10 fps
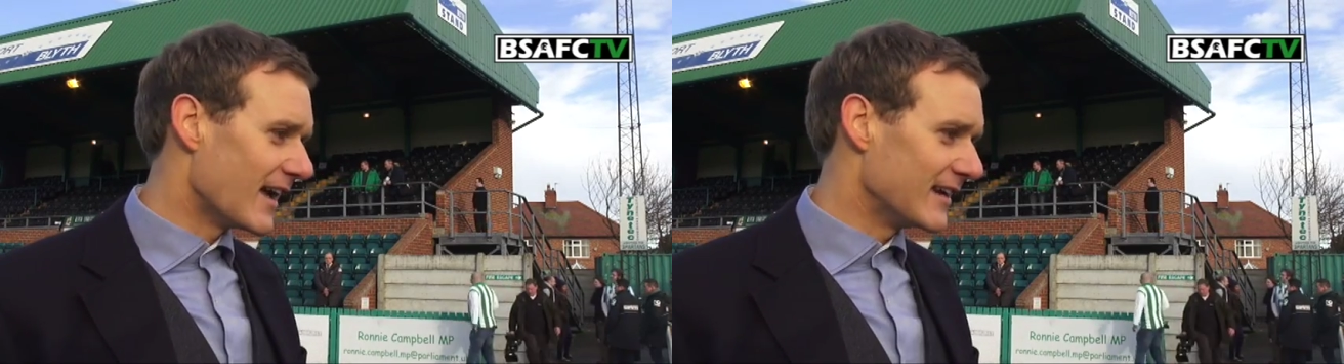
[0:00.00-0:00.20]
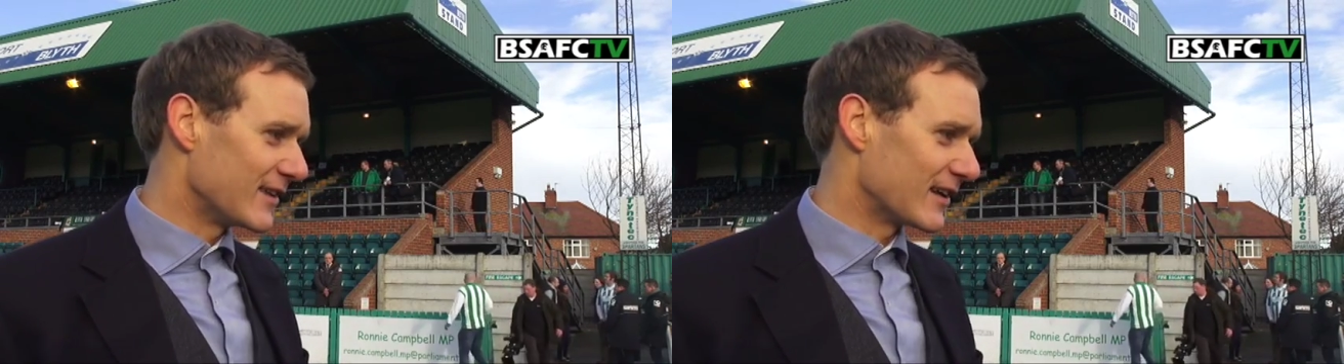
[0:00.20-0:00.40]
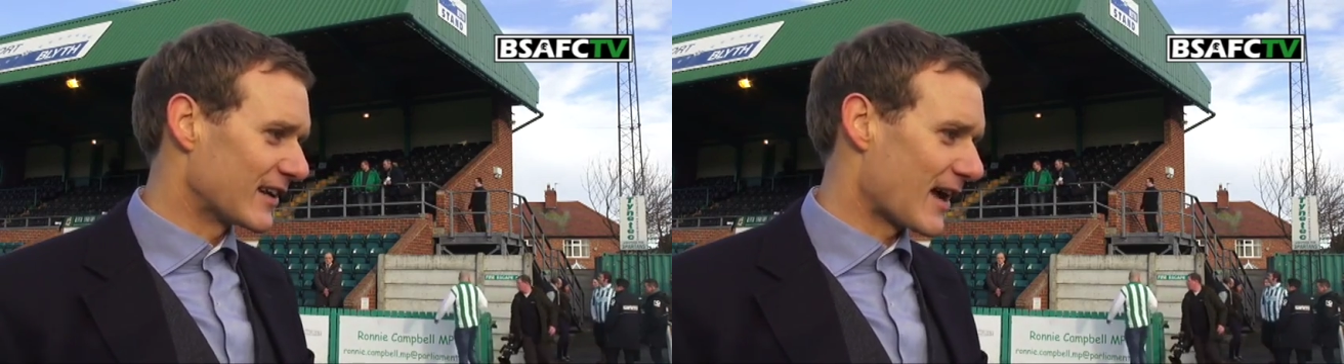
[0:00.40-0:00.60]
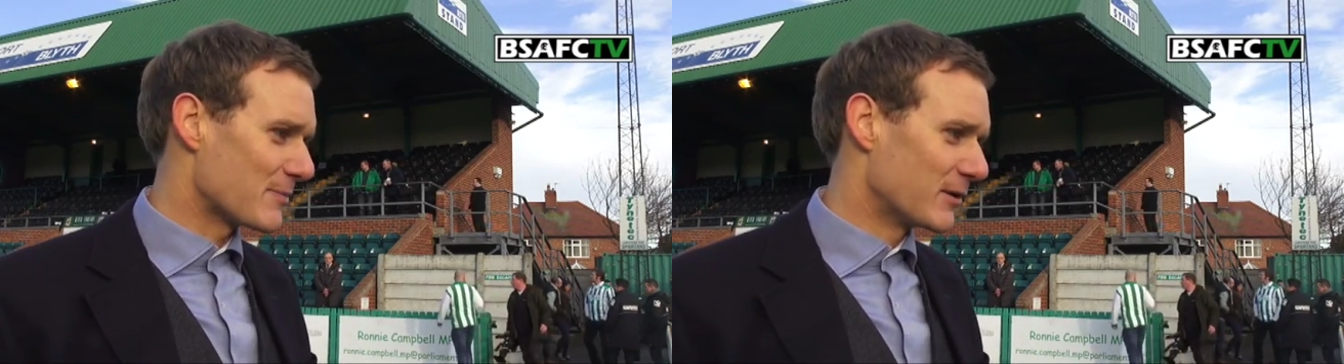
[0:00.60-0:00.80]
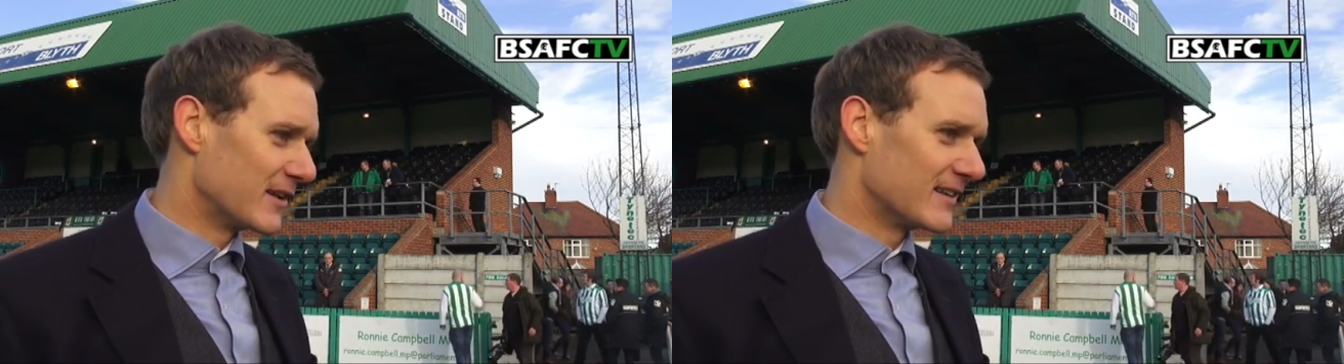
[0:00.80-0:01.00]
Anything can
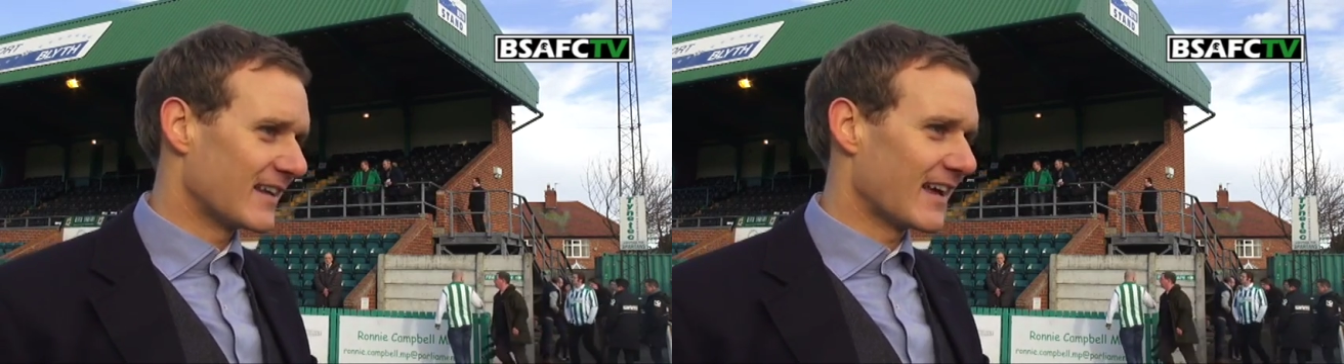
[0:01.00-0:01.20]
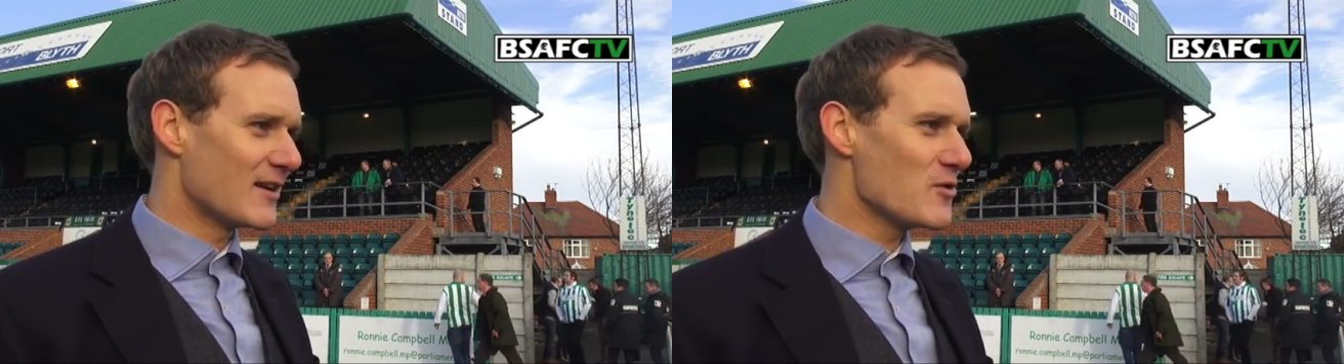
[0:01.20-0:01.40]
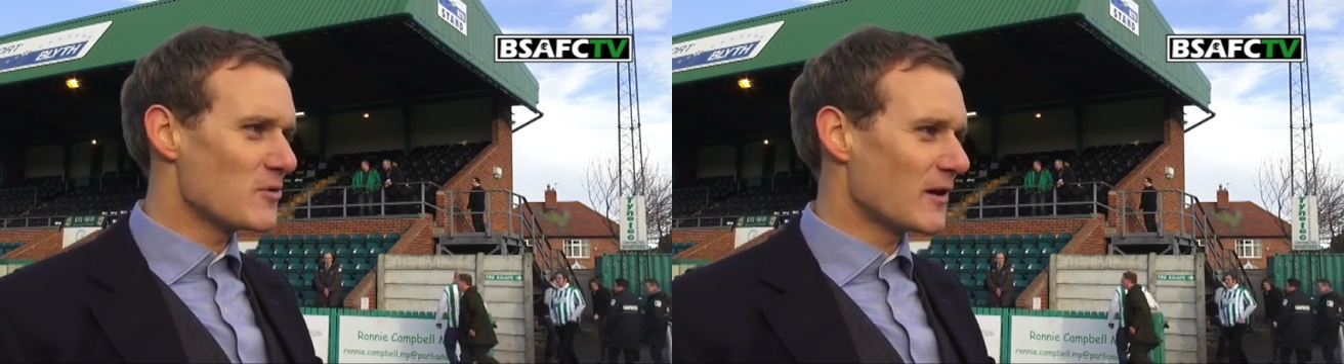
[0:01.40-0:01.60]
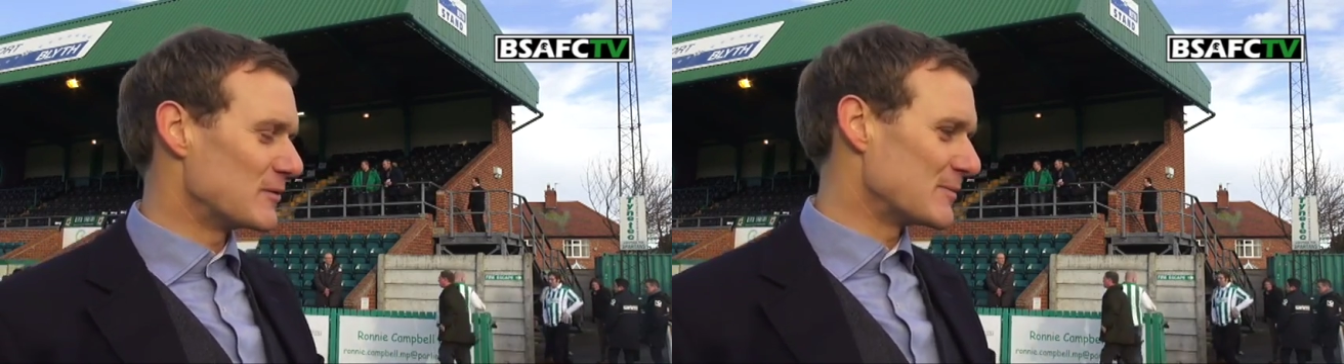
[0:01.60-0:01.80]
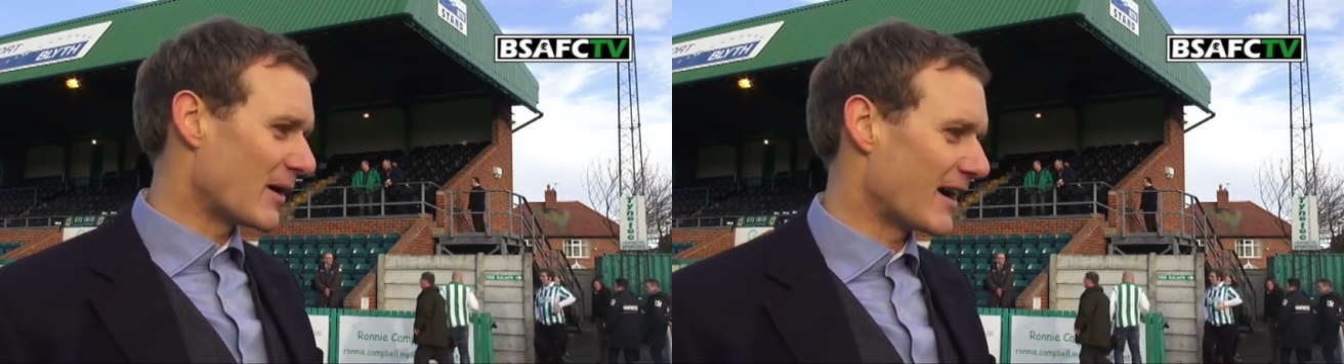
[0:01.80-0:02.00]
happen, and who
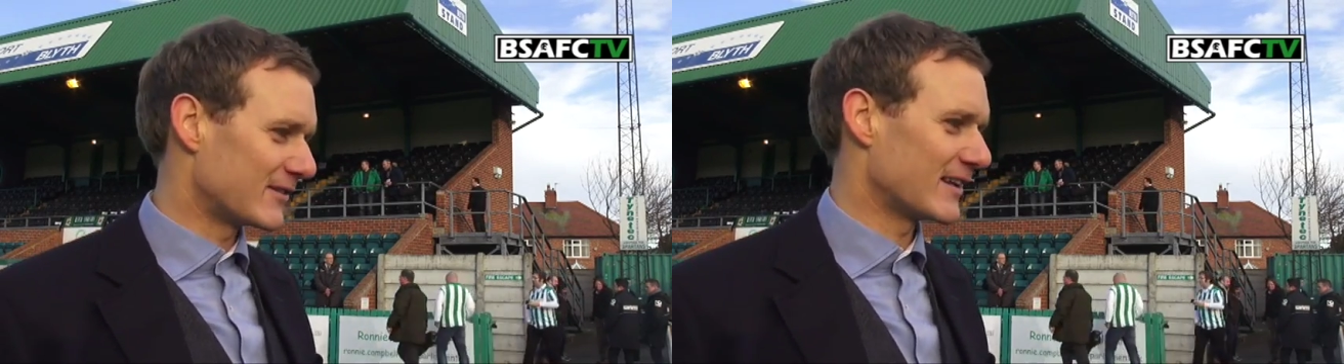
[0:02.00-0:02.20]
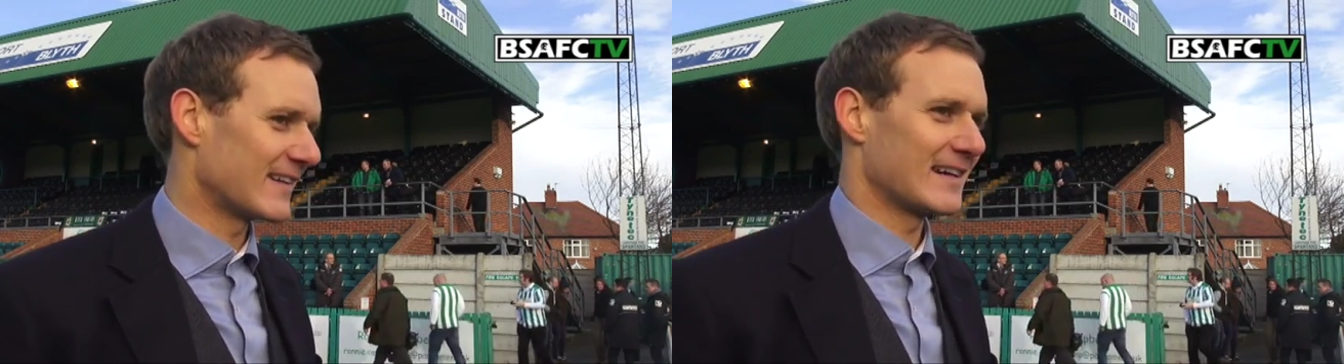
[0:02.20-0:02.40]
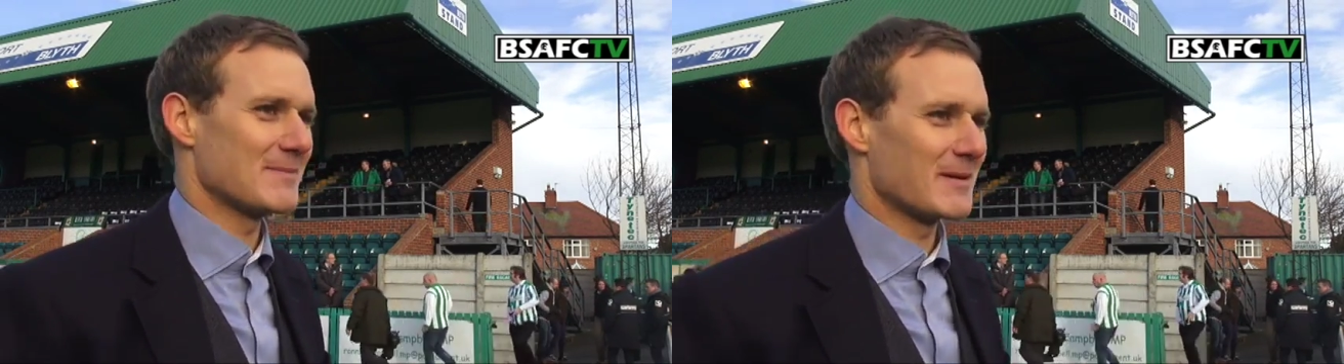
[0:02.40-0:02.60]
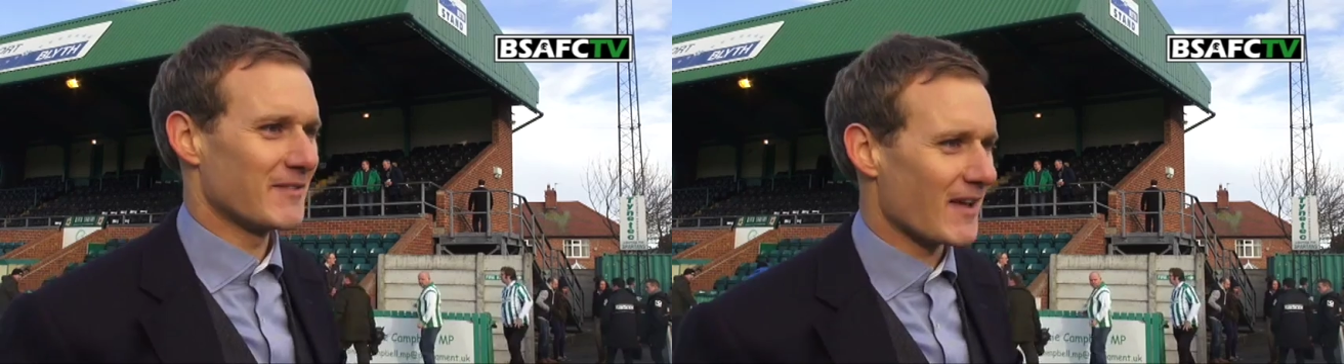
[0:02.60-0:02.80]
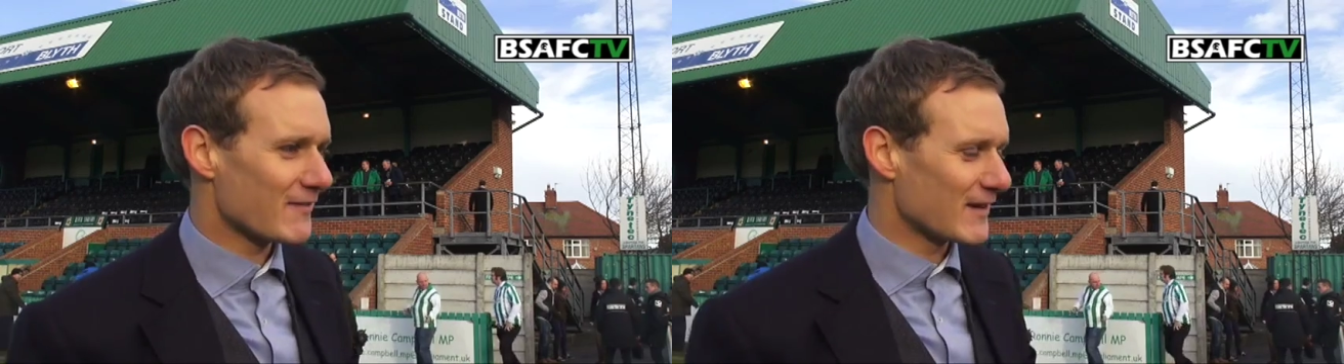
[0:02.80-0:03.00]
knows, we might have another little bit
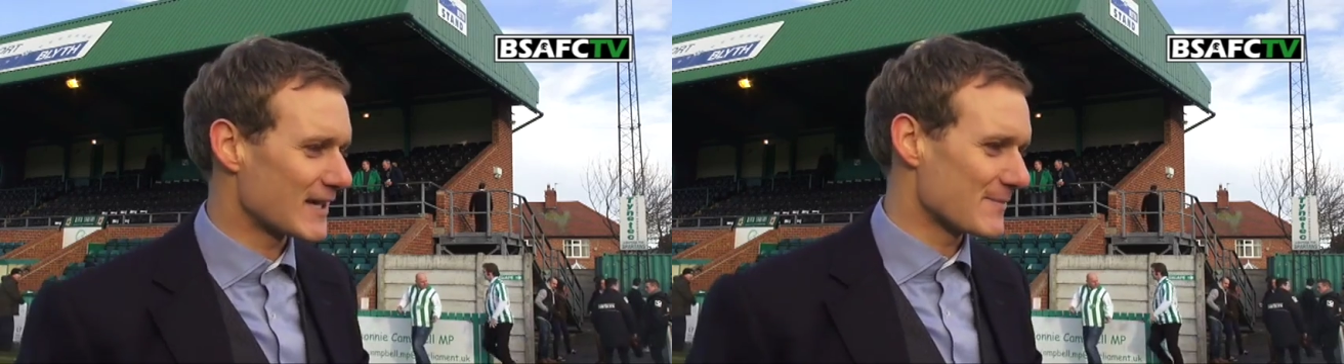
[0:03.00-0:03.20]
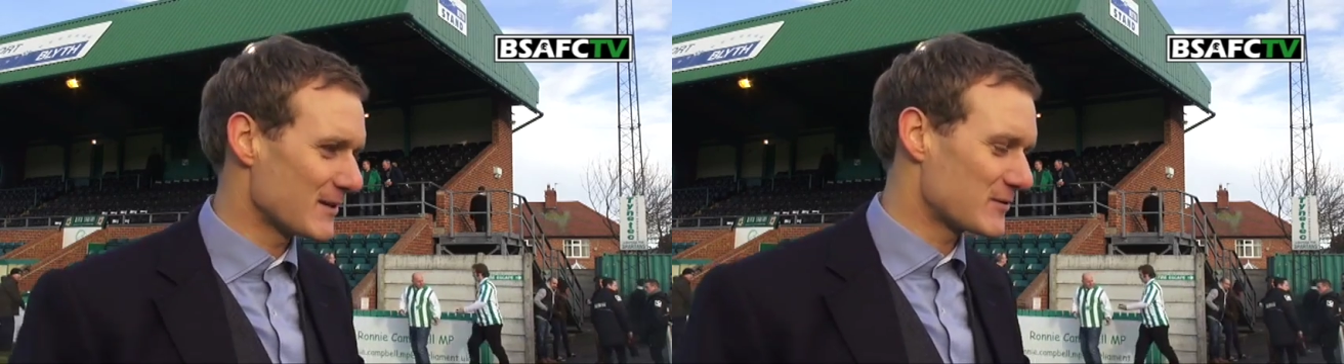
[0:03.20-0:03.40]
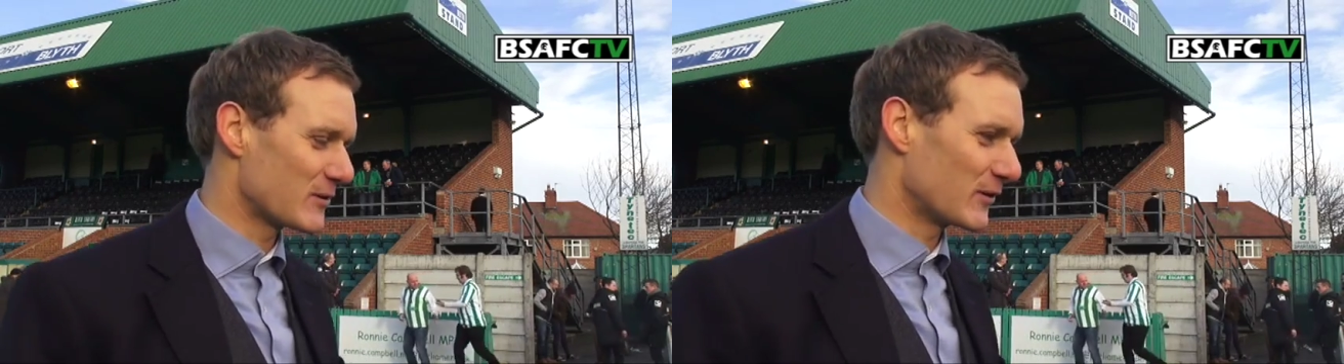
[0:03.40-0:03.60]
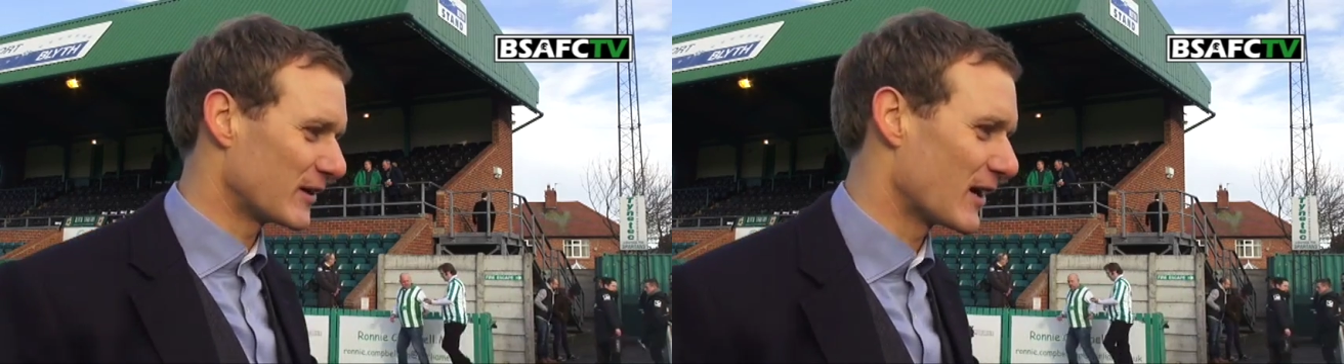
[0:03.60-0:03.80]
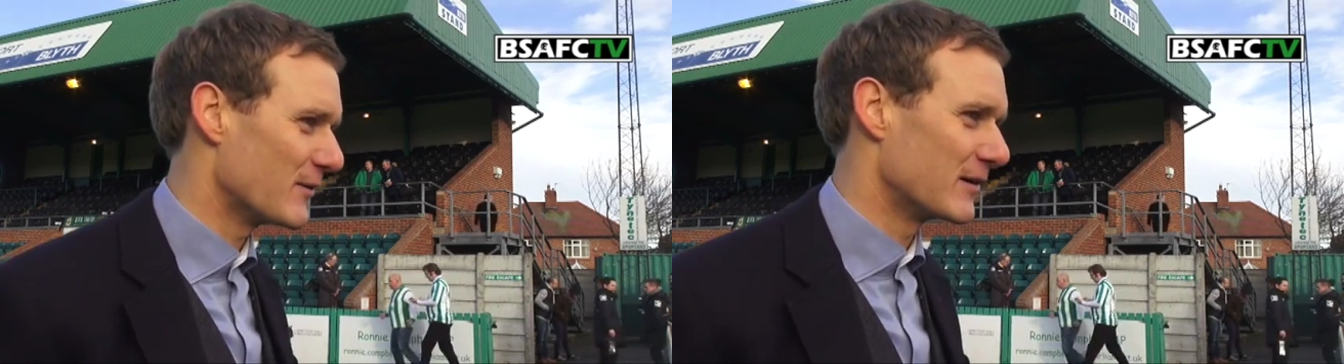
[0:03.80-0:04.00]
of FA Cup history on
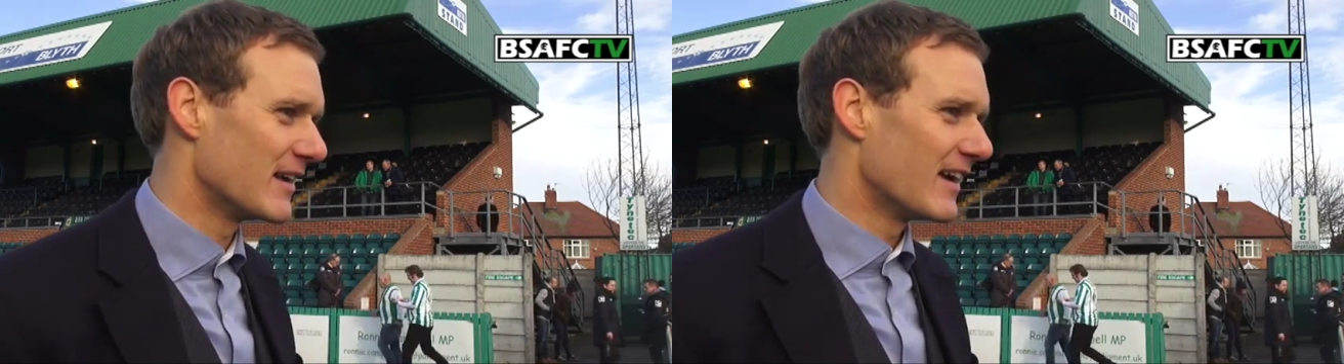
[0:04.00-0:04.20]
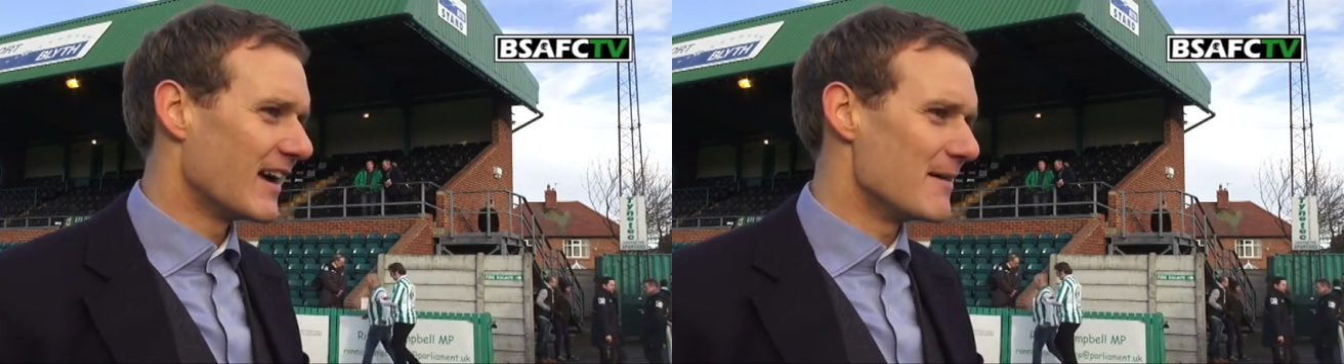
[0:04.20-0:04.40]
the go, and